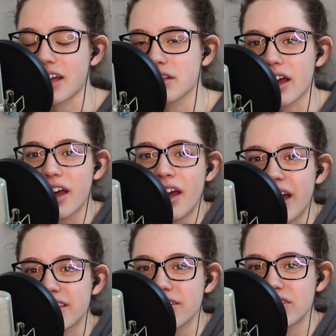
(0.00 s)
I
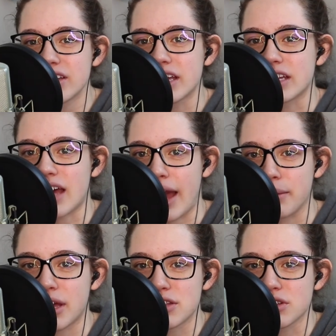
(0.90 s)
think of it like a timeline.